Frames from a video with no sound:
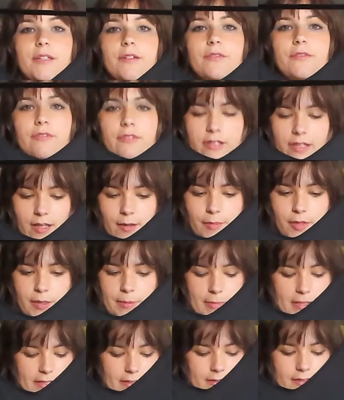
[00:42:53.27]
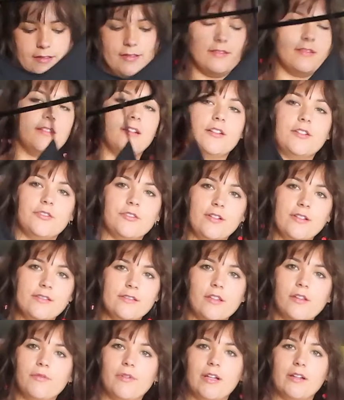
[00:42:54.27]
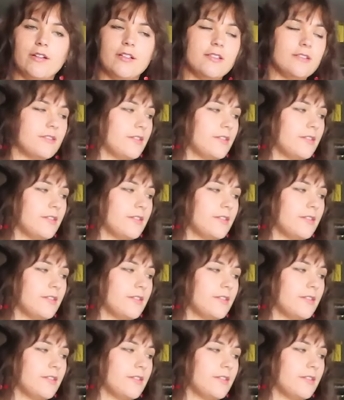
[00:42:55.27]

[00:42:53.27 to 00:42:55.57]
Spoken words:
it for that purpose. This is not a dress I'd wear on